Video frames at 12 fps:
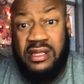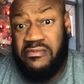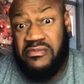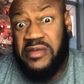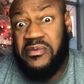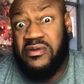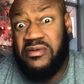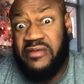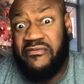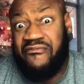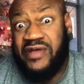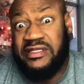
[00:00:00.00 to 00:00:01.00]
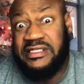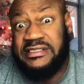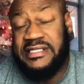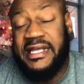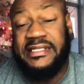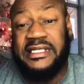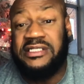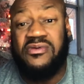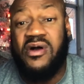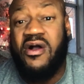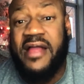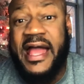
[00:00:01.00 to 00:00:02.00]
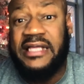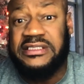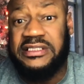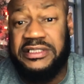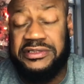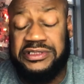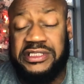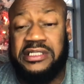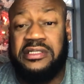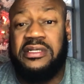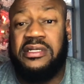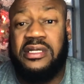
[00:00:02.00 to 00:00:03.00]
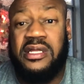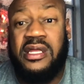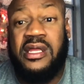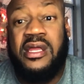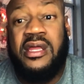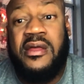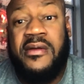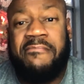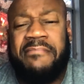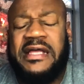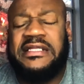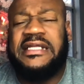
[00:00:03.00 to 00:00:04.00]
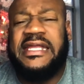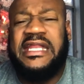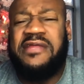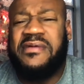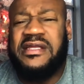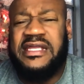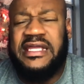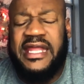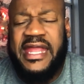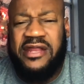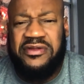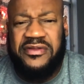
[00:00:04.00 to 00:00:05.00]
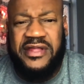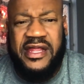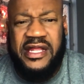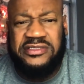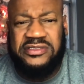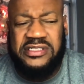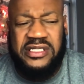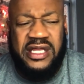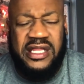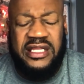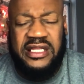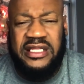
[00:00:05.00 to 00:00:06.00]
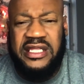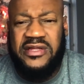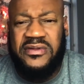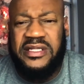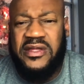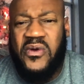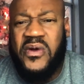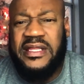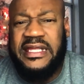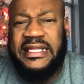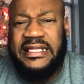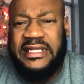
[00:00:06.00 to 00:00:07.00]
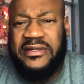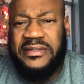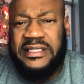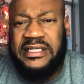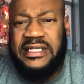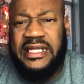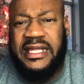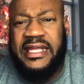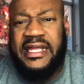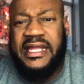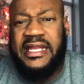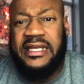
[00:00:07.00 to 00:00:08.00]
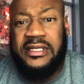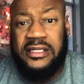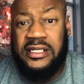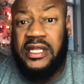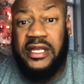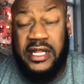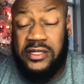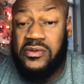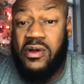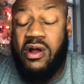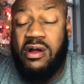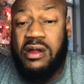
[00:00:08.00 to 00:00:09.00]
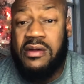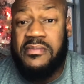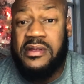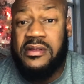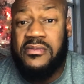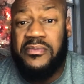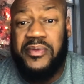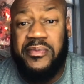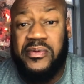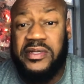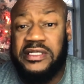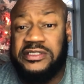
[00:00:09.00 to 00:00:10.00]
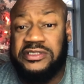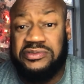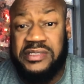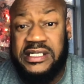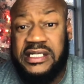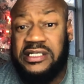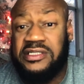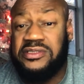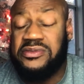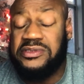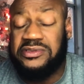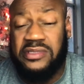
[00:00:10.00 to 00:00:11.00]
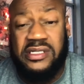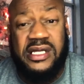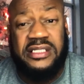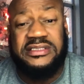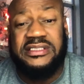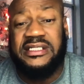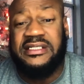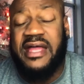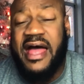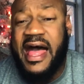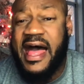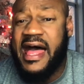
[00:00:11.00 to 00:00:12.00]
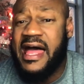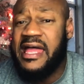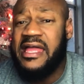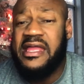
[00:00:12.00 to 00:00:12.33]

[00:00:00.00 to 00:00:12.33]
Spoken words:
People don't give a fuck these days. They do all kinds of illegal shit. But anyone can get a hand, their hands on a gun, legally or illegally, and they do harm. When people get to drinking and doing drugs and getting high,